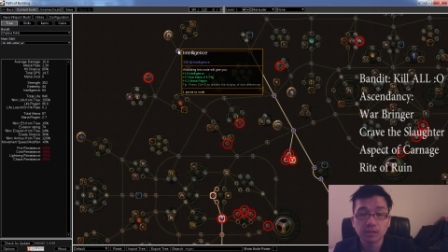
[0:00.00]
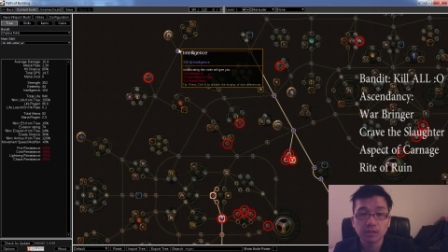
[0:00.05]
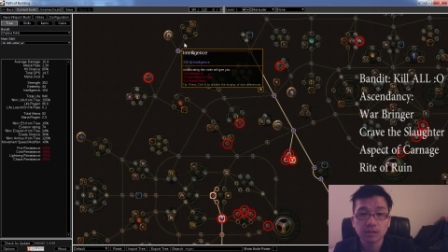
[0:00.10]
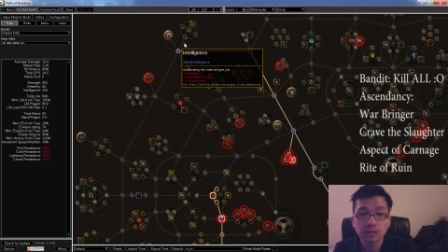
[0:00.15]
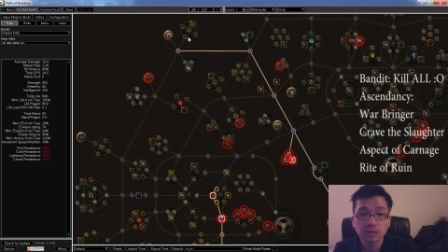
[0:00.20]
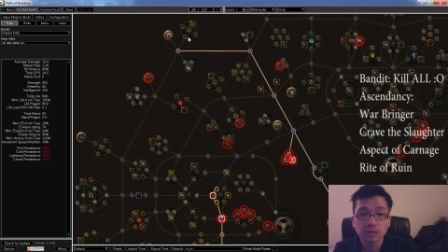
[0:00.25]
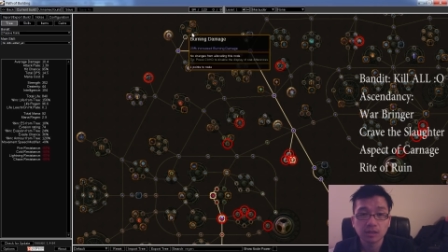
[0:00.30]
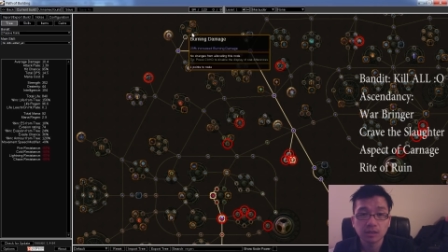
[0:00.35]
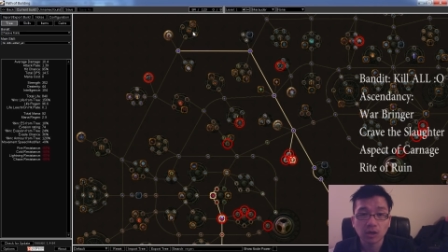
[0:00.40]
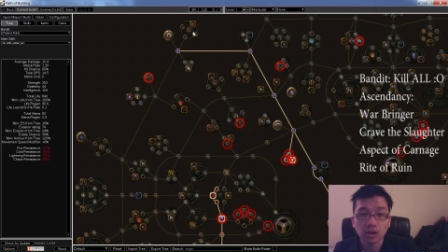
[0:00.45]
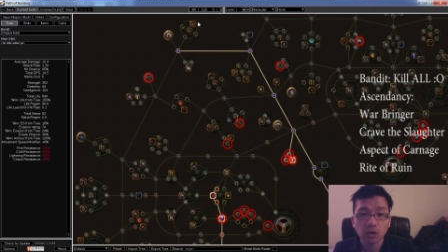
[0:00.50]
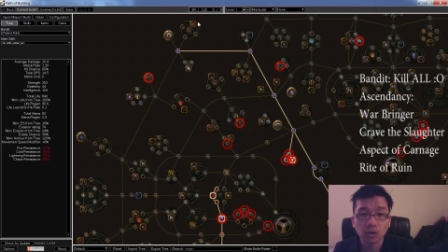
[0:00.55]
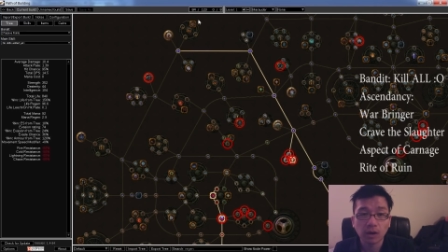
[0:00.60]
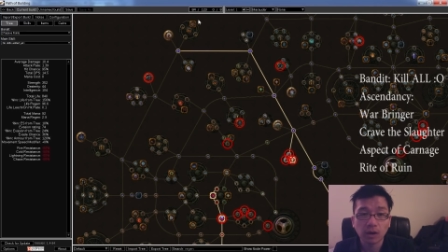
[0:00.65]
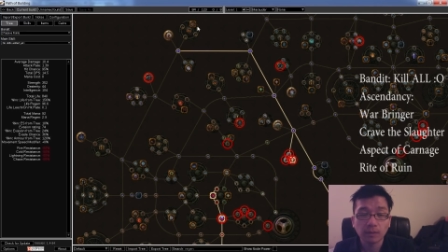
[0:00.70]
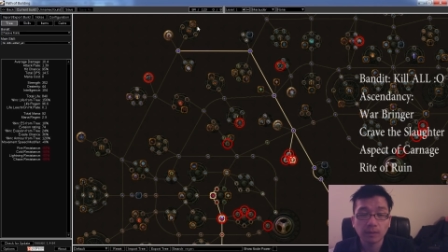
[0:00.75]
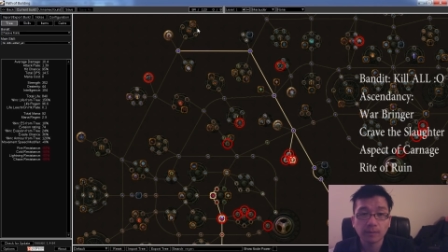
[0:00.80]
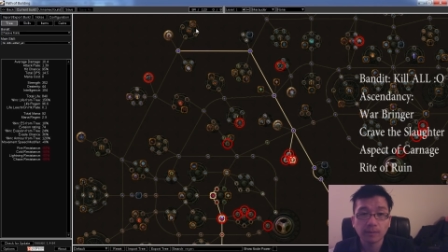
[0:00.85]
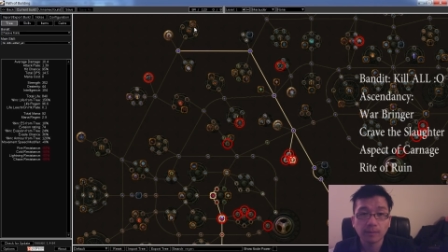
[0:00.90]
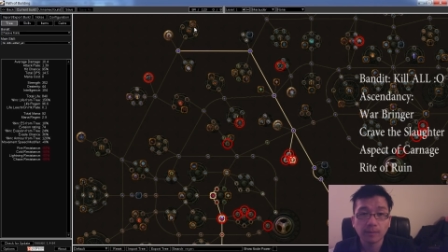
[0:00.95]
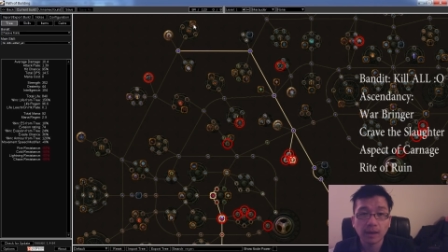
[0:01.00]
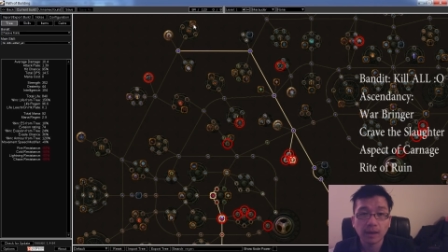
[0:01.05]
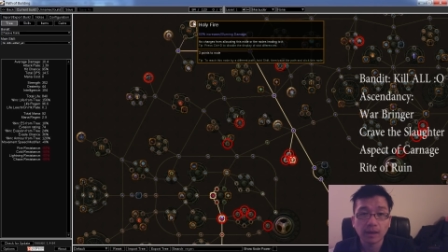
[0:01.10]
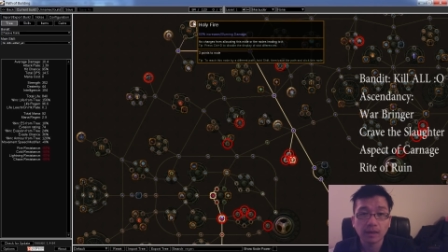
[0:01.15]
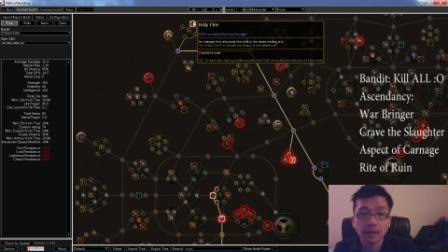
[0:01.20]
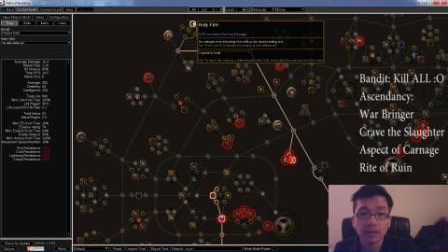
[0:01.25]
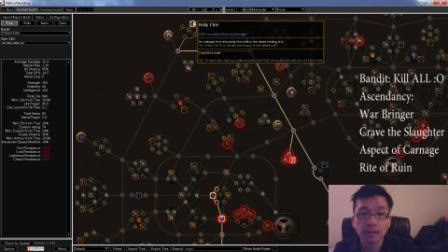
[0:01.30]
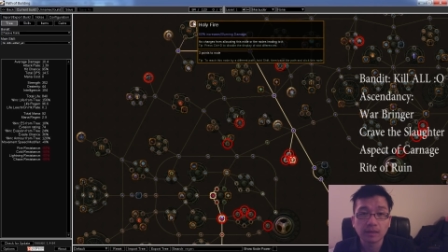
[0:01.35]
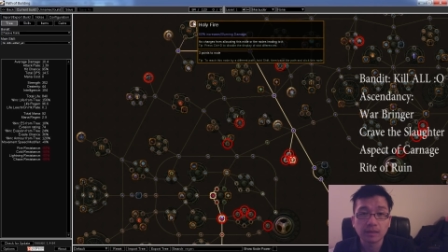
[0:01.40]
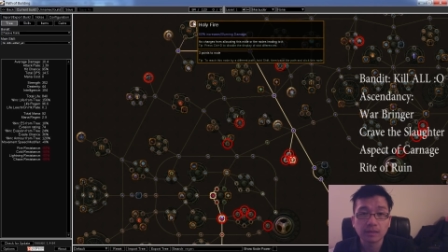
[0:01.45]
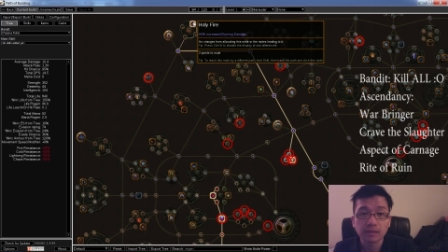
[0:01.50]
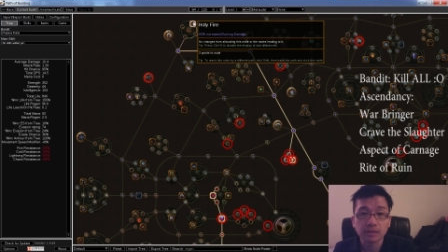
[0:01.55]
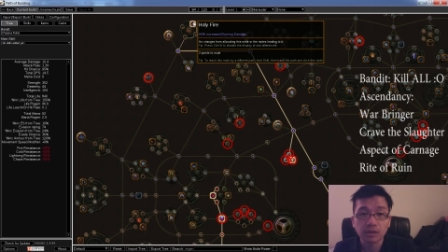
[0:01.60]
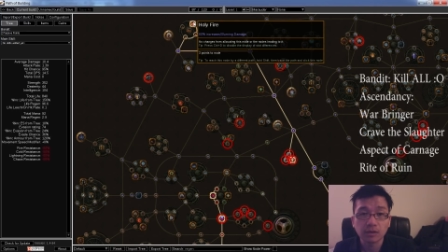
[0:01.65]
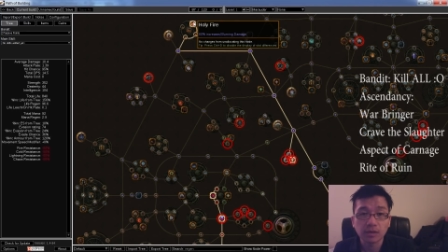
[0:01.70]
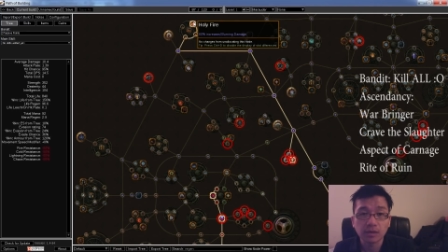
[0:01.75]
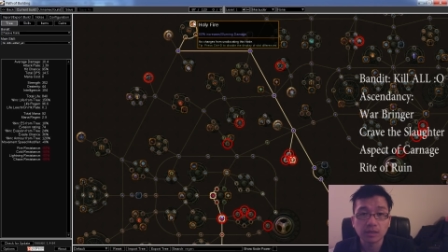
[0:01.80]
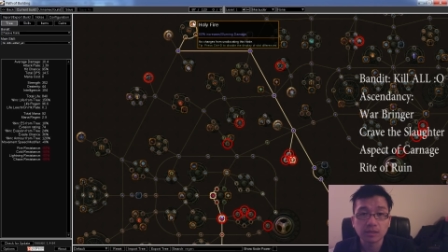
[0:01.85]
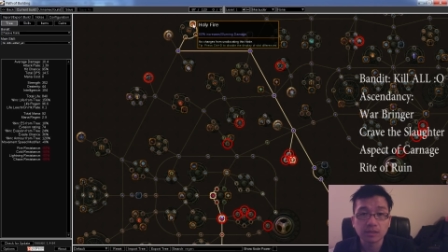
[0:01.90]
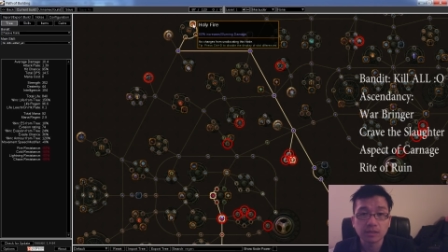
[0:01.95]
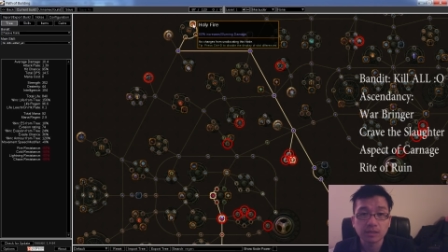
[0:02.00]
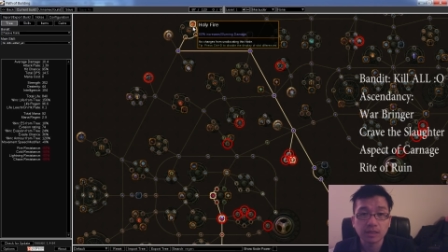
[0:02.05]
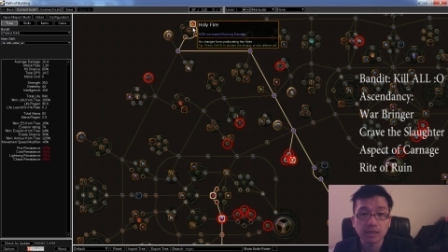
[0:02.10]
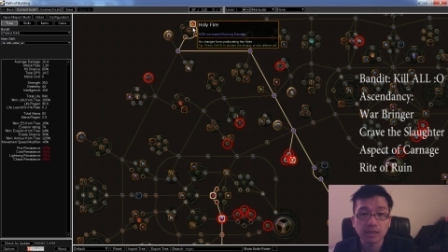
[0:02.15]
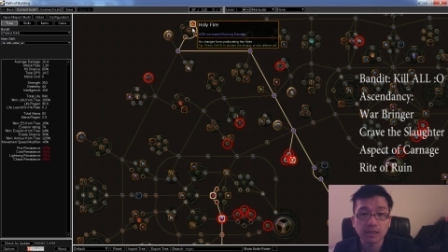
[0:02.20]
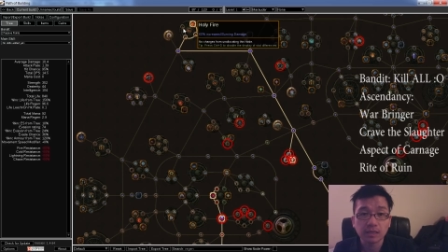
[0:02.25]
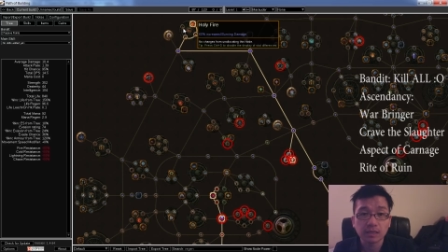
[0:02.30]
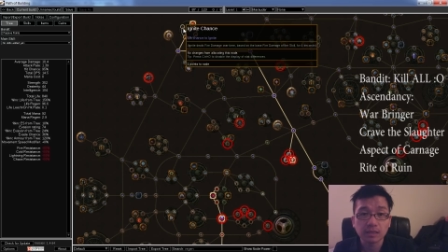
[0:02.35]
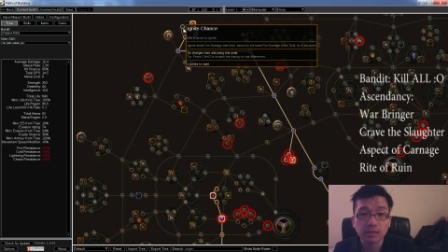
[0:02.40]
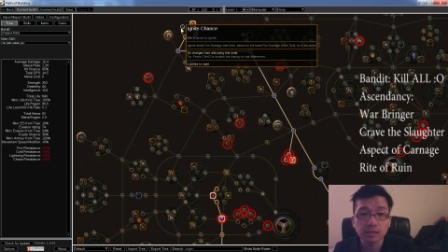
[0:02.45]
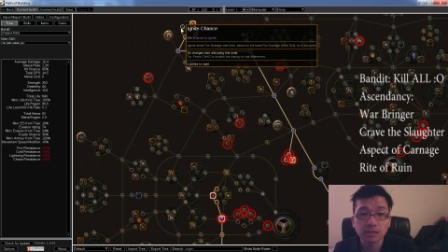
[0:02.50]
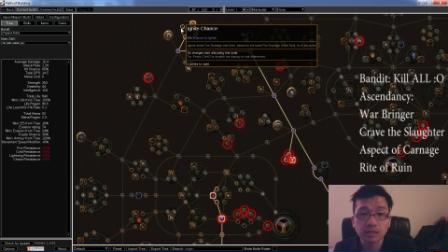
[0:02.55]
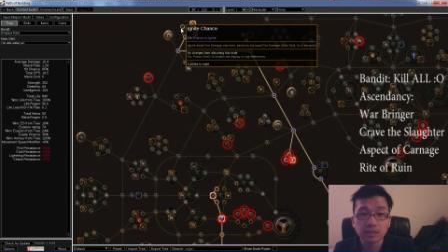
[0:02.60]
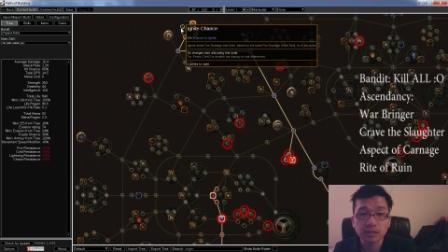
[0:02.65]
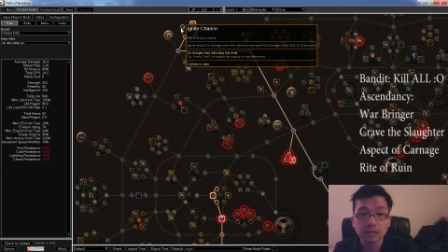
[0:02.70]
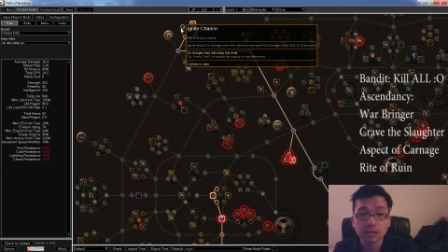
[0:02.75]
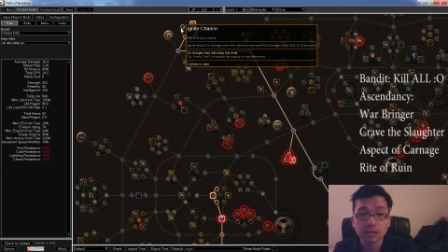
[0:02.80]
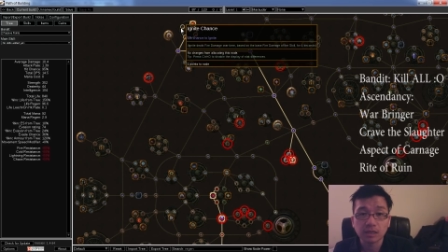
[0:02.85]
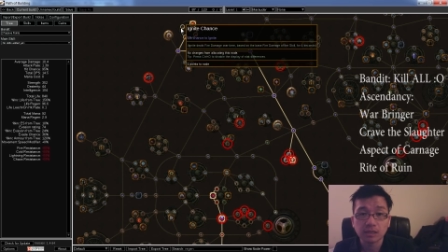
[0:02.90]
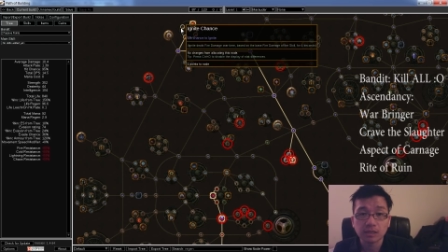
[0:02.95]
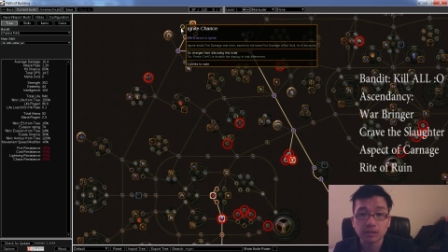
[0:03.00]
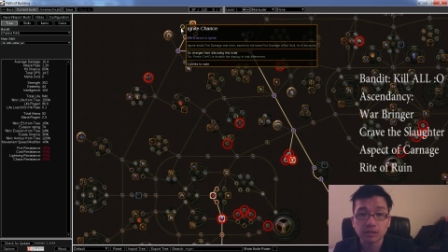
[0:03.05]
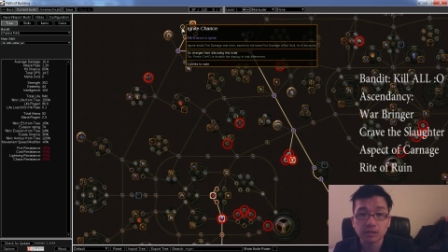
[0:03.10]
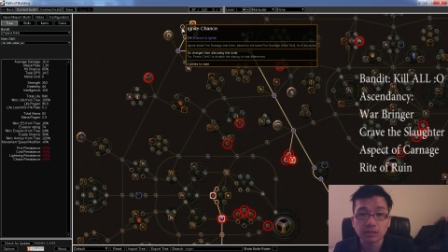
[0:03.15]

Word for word: go up and go ahead and take this cluster.